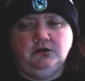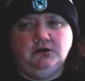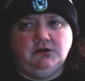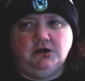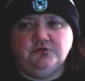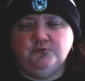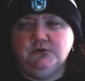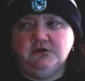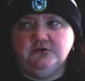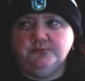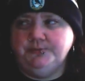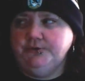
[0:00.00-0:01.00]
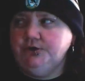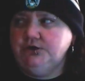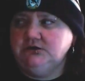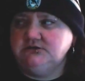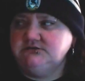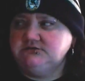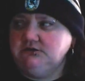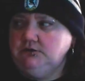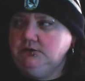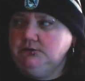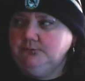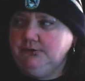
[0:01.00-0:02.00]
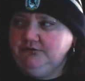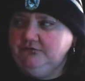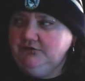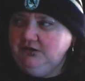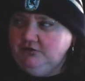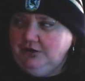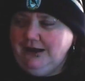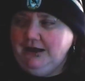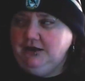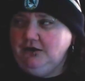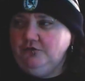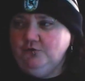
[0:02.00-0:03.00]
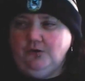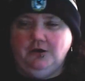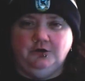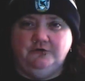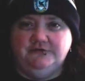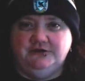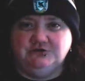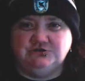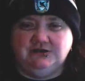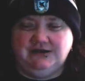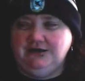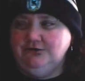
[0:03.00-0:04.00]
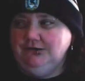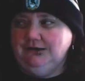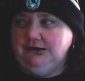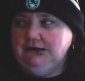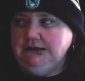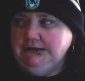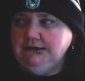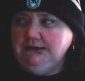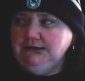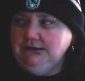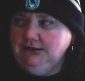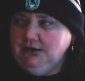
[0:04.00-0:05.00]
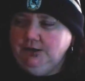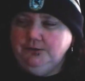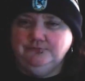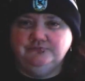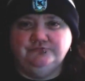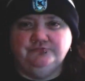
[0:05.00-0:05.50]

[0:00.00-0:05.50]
another one of the books, um, and they're hanging on the wall over there, so I can't really, um,